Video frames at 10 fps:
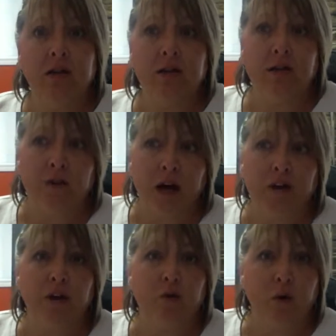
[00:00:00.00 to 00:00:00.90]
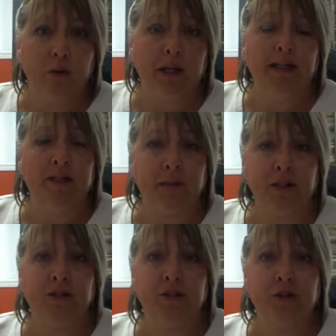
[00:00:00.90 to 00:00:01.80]
The value won't mean as
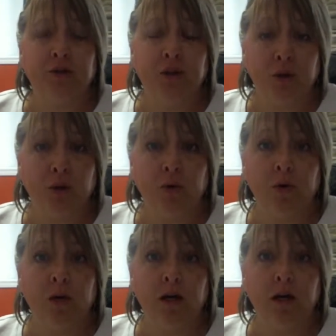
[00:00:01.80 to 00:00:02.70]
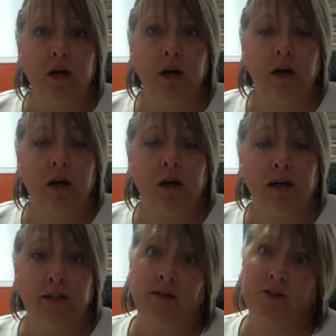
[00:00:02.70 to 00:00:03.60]
much to you
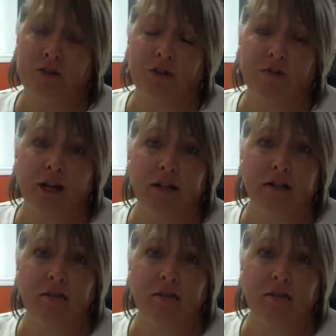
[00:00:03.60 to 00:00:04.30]
as it does to your vet.